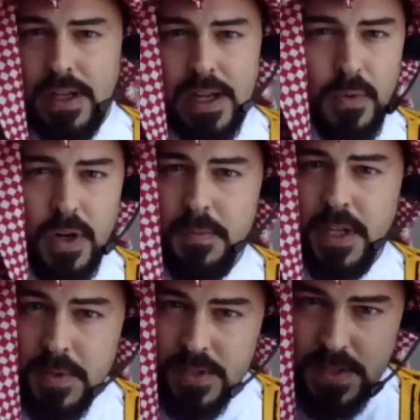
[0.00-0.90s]
I want to
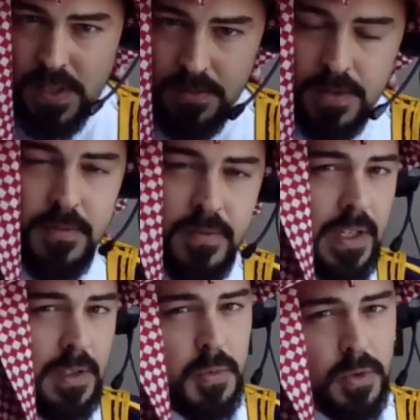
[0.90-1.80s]
make myself
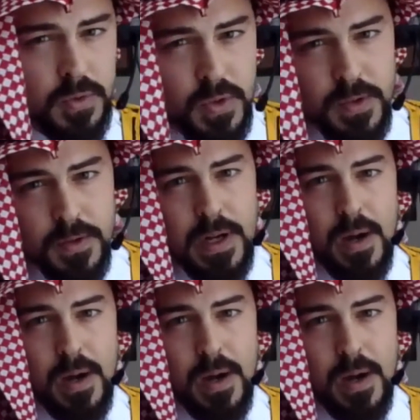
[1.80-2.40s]
available to you.